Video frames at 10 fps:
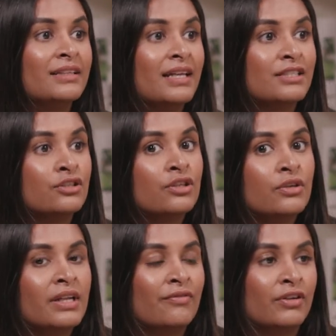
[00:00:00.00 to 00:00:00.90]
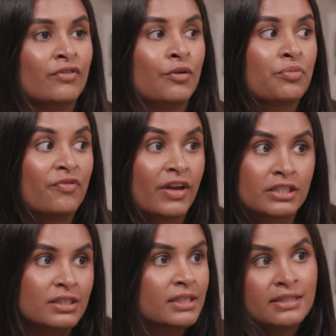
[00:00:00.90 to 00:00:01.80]
And there's a new level of like
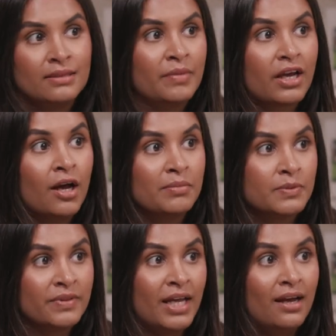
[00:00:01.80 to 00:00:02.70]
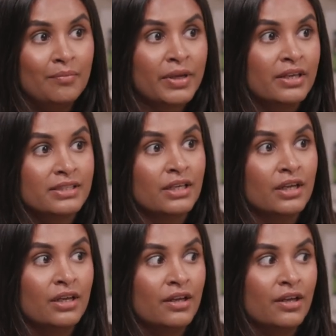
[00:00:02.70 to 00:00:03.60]
professionalism that comes with that, because
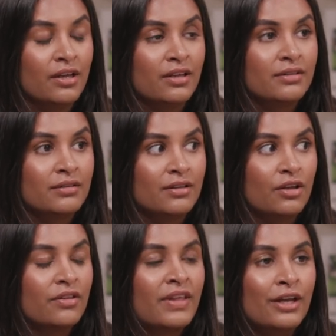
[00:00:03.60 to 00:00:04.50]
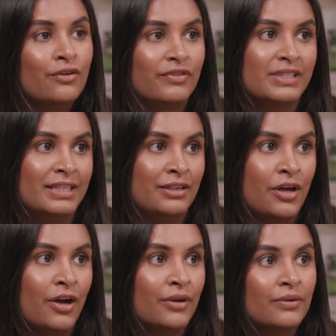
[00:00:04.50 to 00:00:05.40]
they obviously
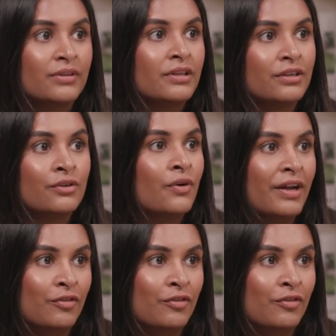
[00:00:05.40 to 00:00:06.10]
know that not